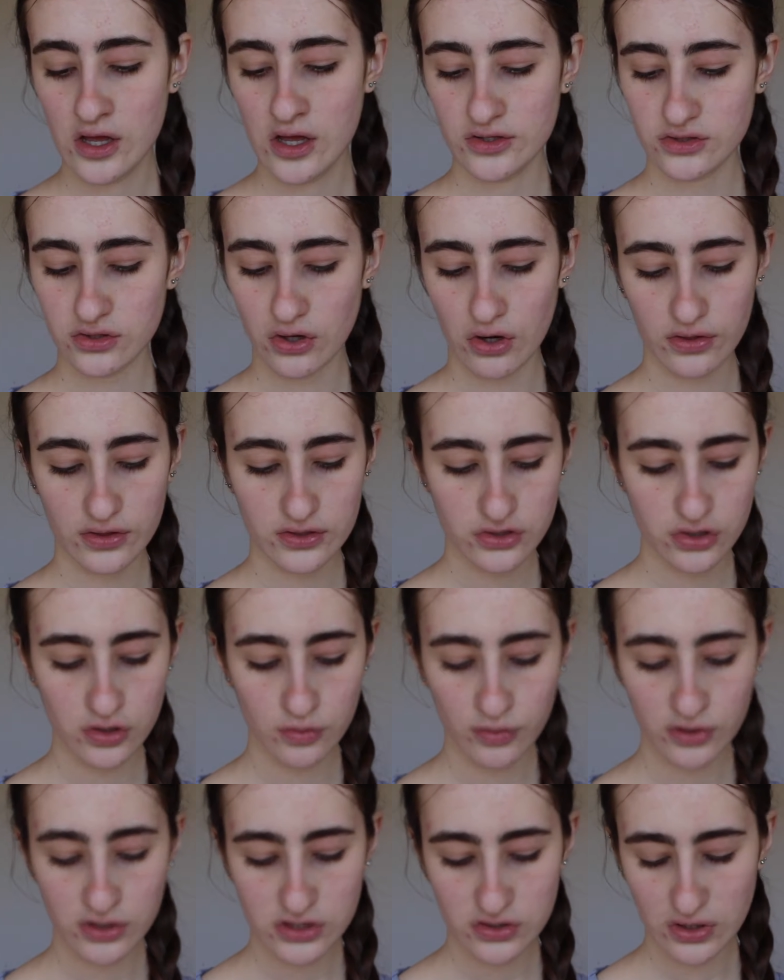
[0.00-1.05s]
So the two
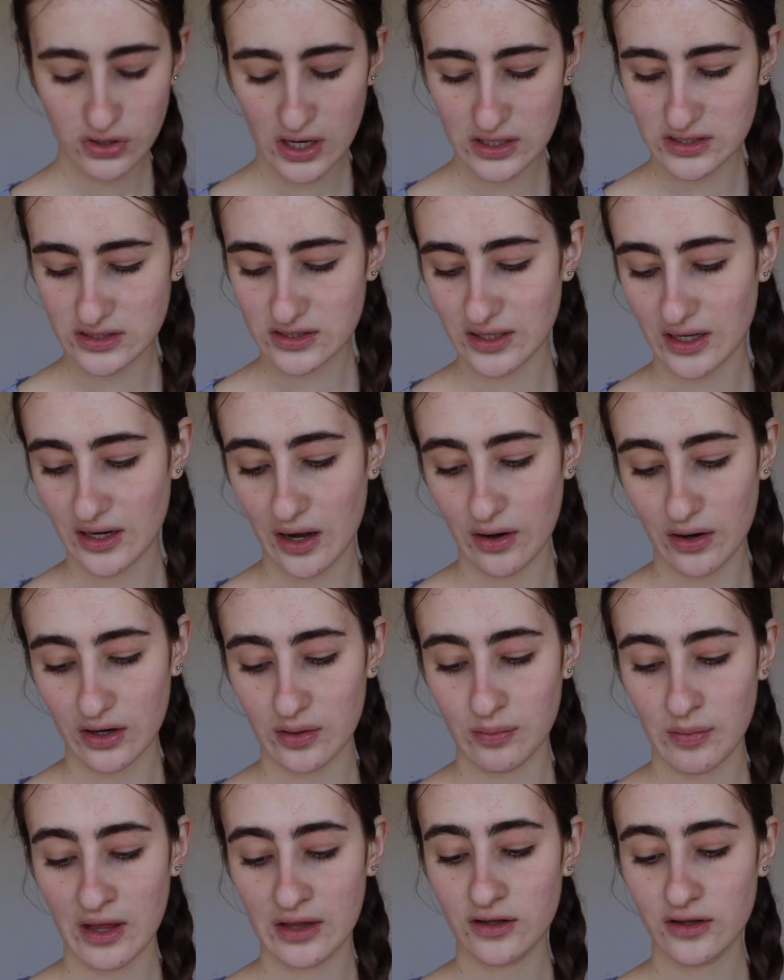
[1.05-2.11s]
moisturizers that I
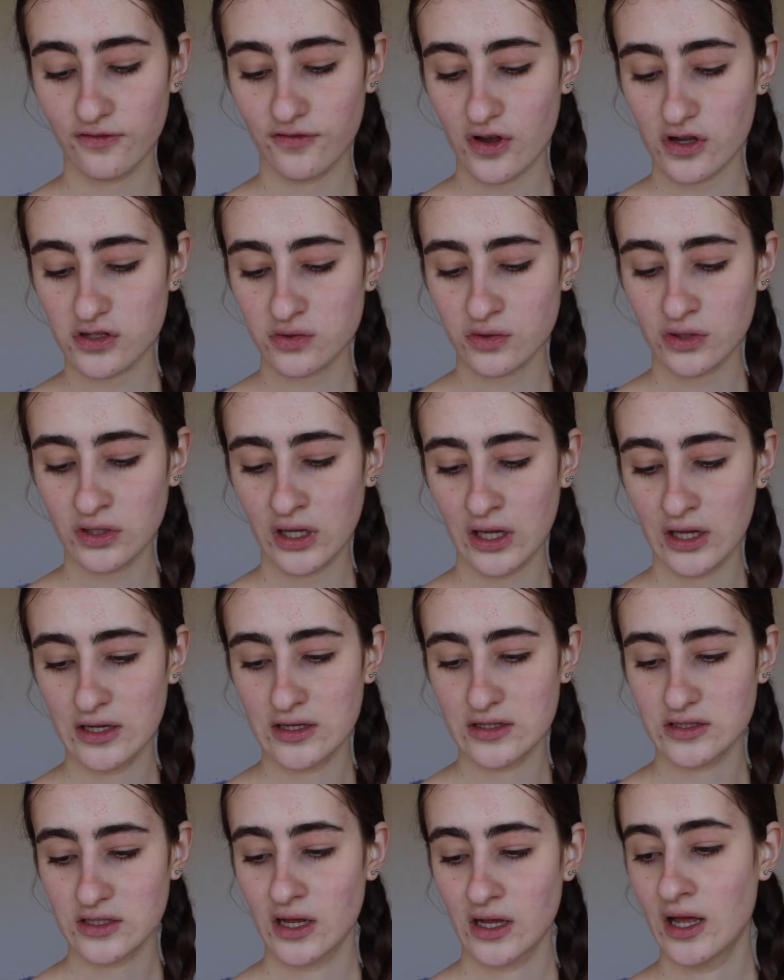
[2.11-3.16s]
recommend, the first one
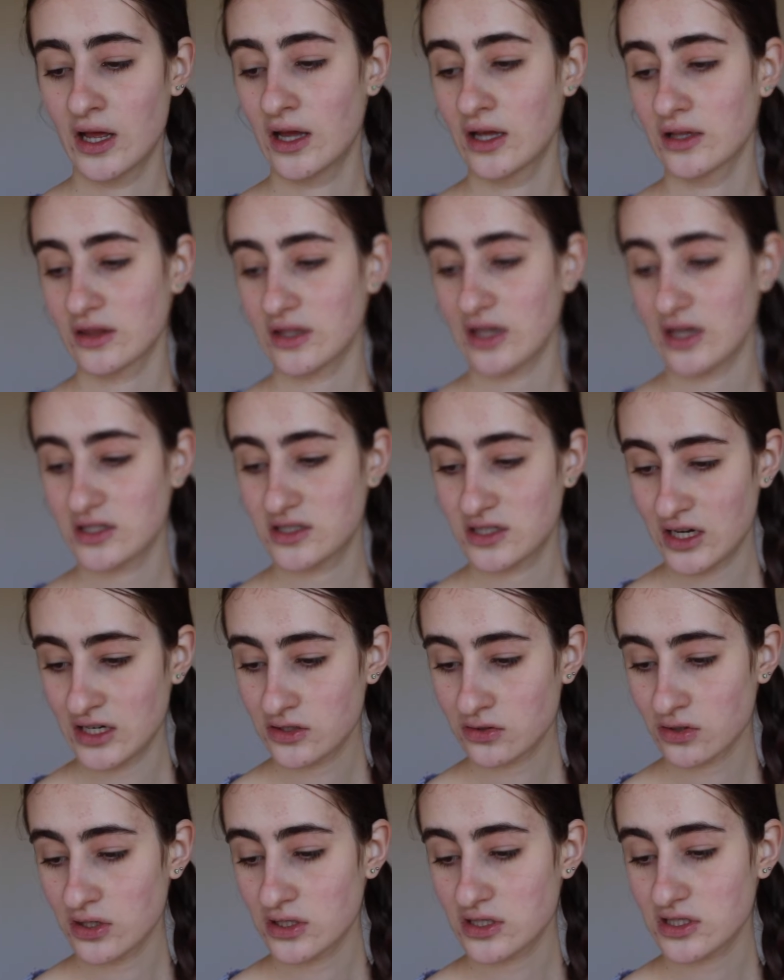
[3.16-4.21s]
is the Tea
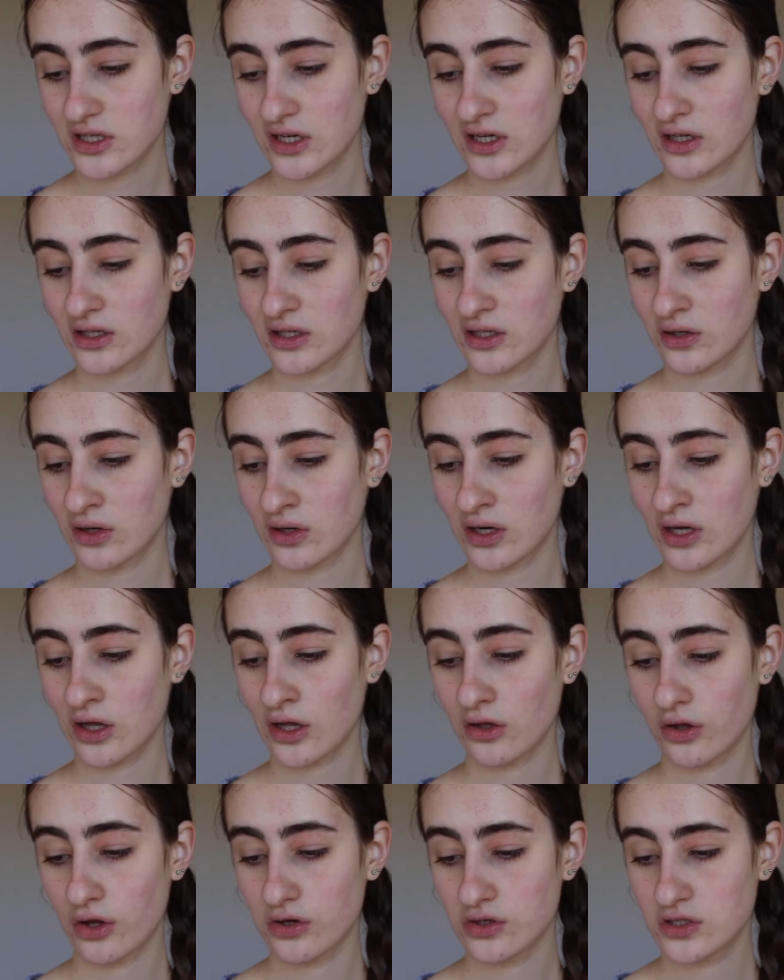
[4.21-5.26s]
Tree Skin Clearing
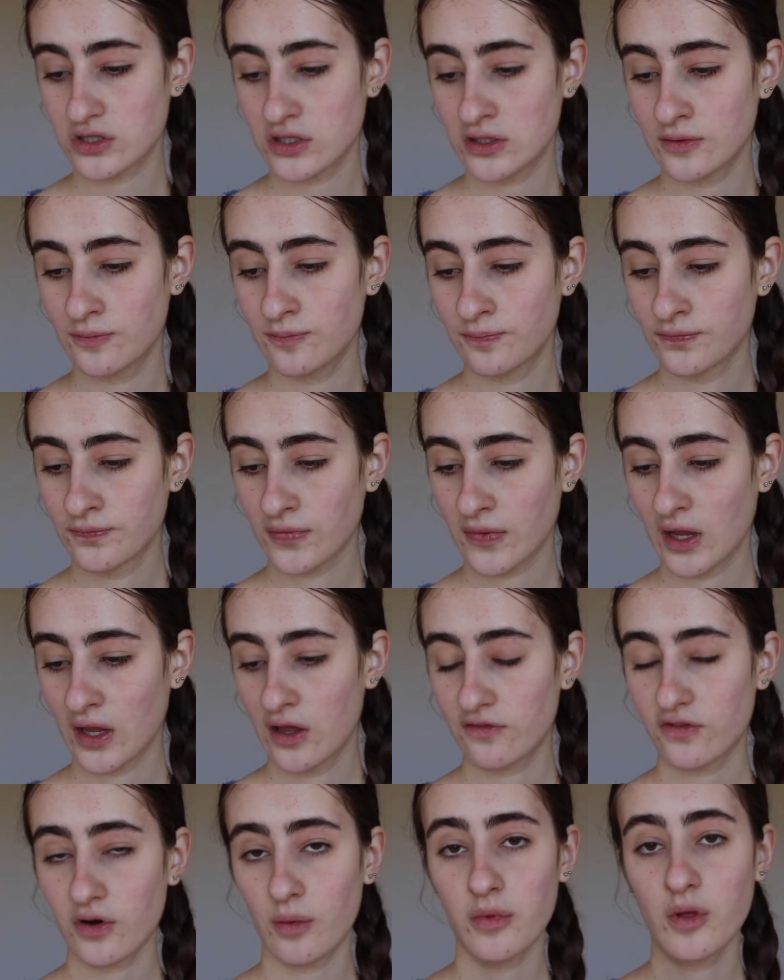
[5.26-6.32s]
Lotion
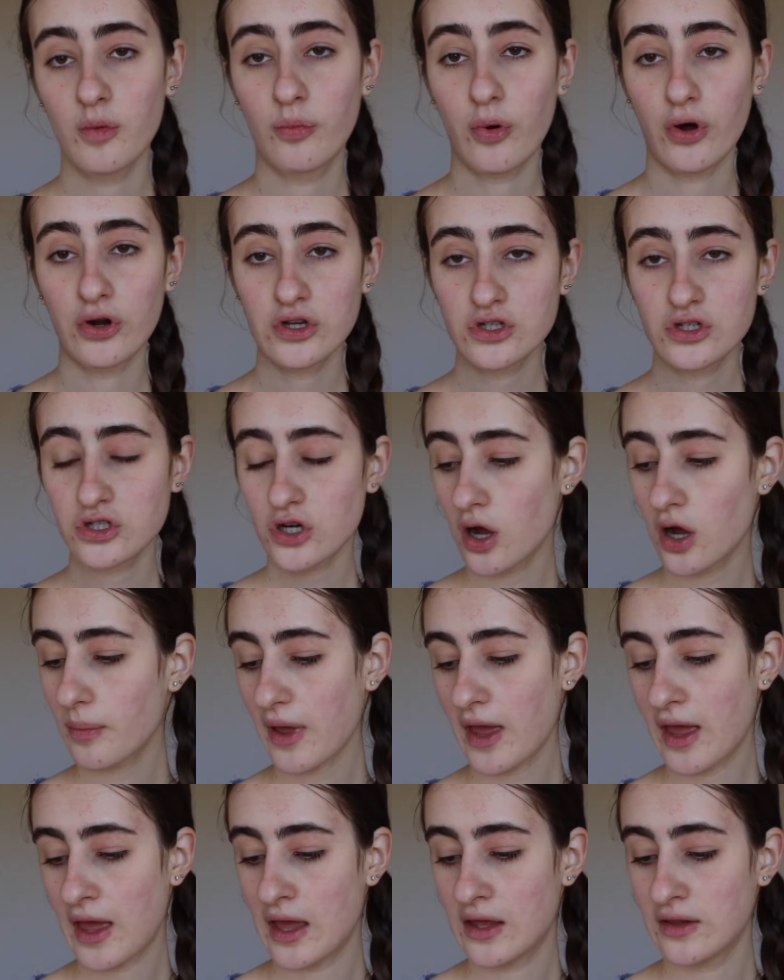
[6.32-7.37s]
from the Body
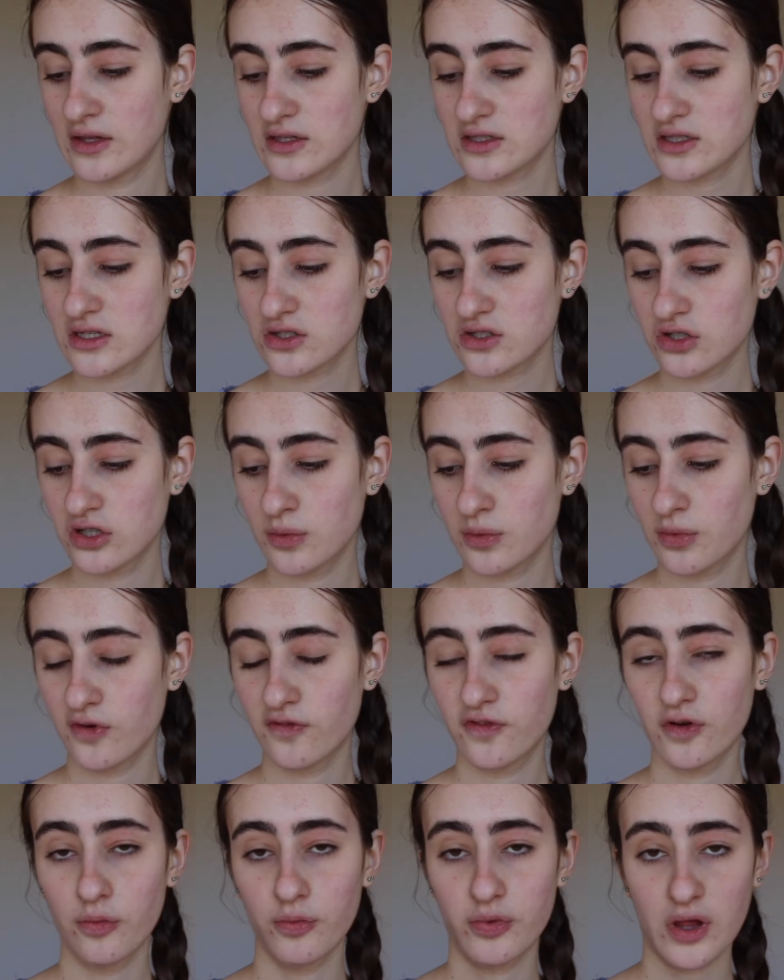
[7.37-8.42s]
Shop, and this is suitable
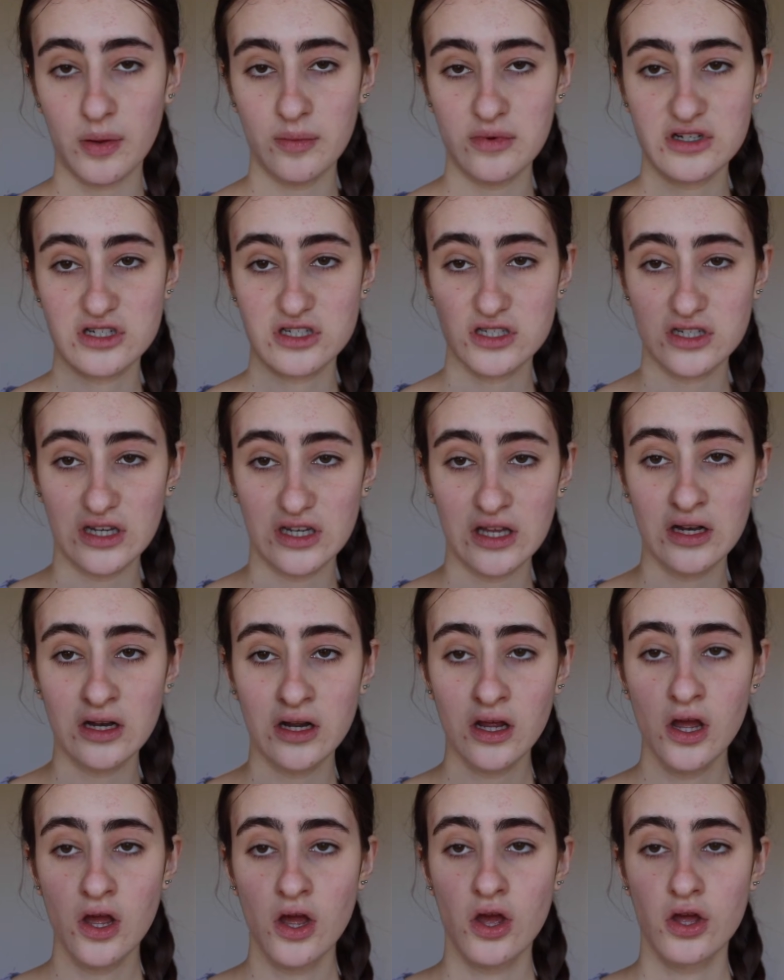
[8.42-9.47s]
for blemished
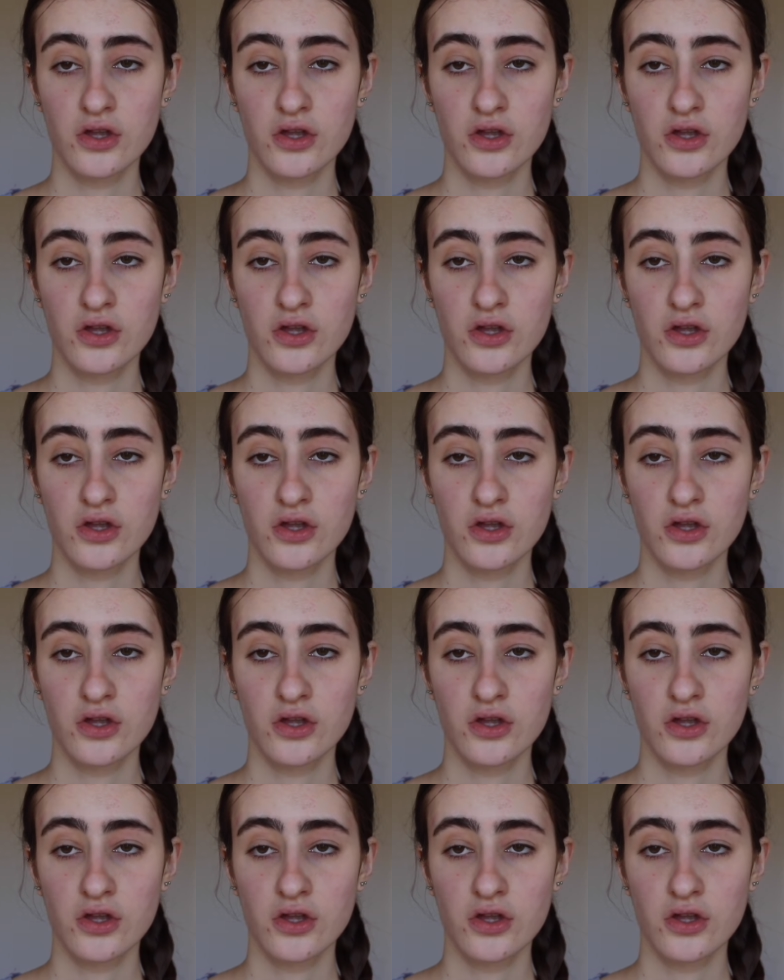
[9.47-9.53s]
skin.